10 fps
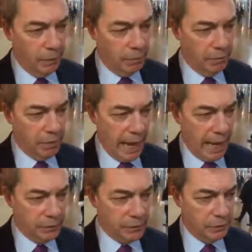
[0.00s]

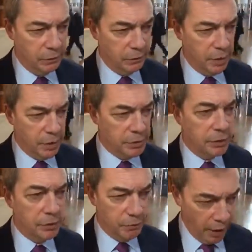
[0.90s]
that whether it's
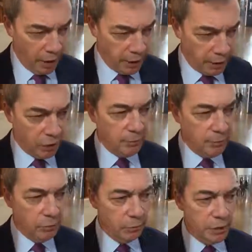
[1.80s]
the Good Friday
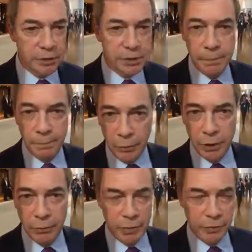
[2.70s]
Agreement, whether it's the
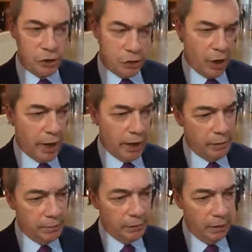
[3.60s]
border, whether it's trade,
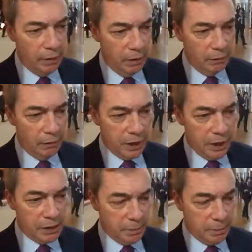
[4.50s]
that
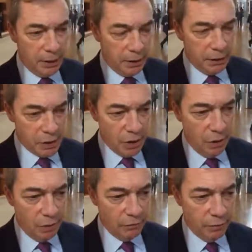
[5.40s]
he is part
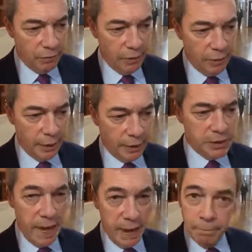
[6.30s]
of an
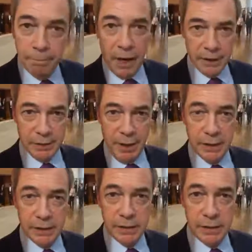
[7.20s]
attempt by this
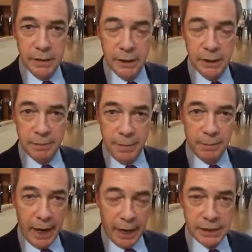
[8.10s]
place to make
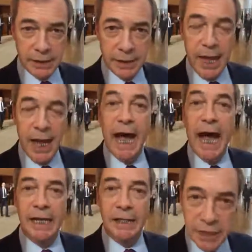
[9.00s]
Brexit
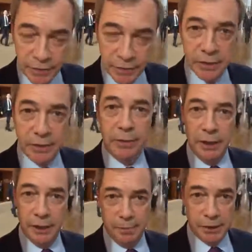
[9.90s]
as difficult
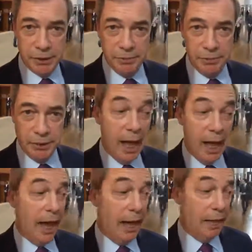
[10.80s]
as possible.
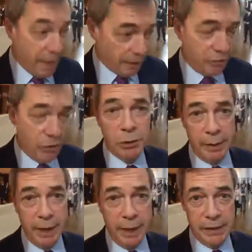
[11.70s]
And that, of course,
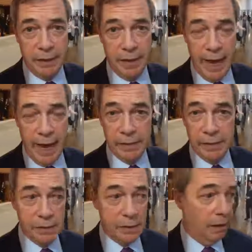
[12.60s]
plays into the
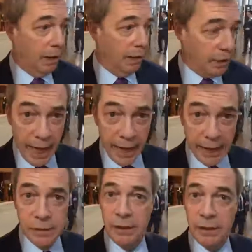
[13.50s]
hands of the
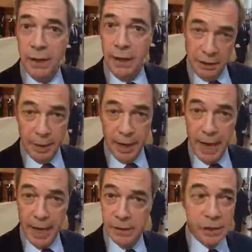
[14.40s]
Cleggs and the
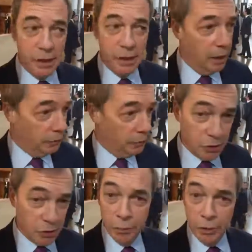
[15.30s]
Blairs and the
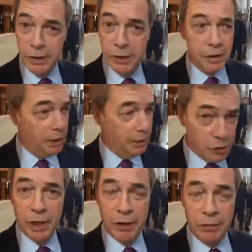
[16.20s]
Soubries and the
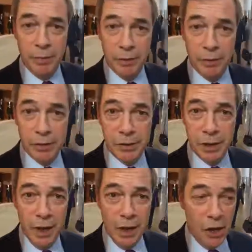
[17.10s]
Chuckaramunas,
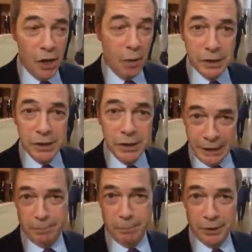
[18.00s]
who are
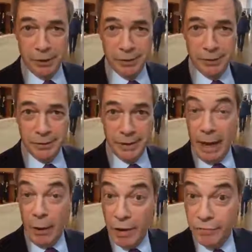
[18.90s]
desperate,
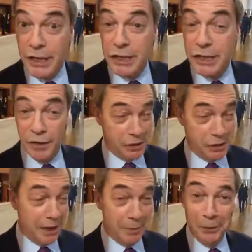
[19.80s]
and Savint's
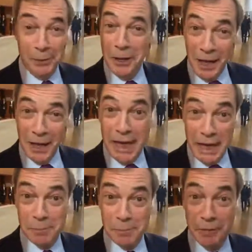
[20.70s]
Cable. They're
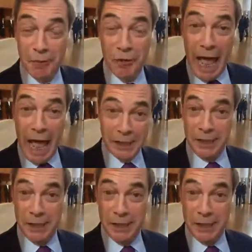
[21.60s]
desperate for an exit to